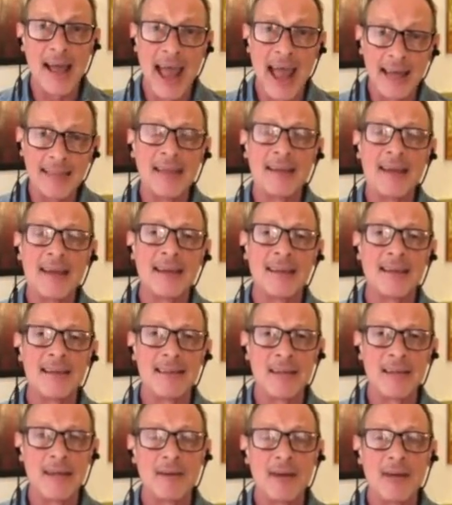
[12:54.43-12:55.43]
at the
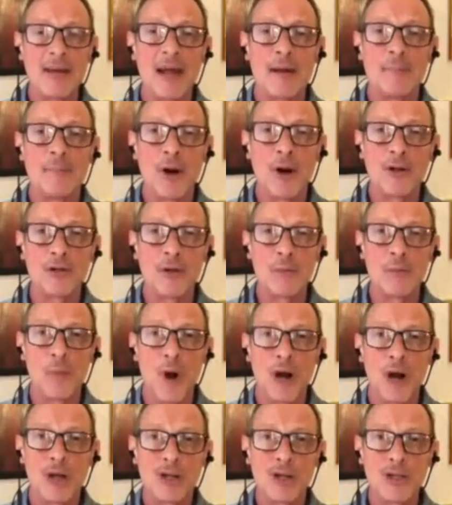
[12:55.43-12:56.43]
1979 March on
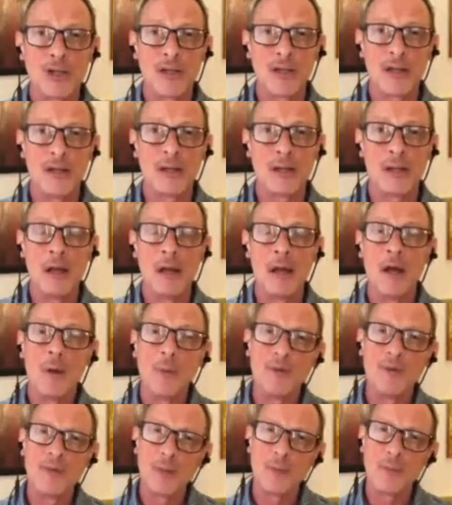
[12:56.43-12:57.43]
Washington
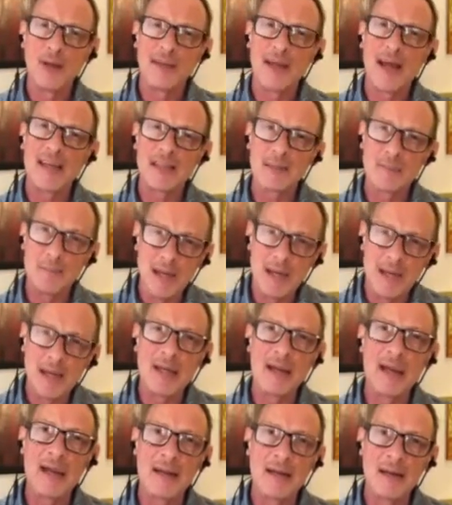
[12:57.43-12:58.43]
when they realized
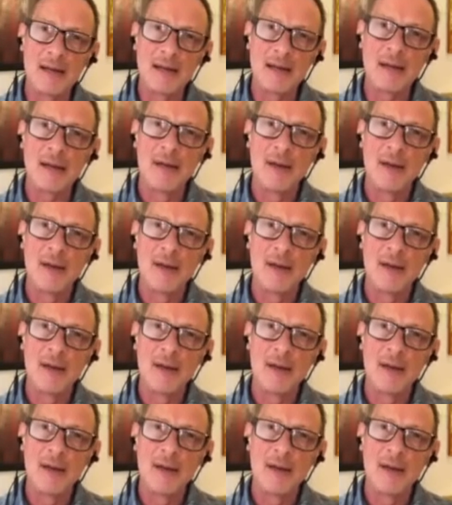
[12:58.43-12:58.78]
media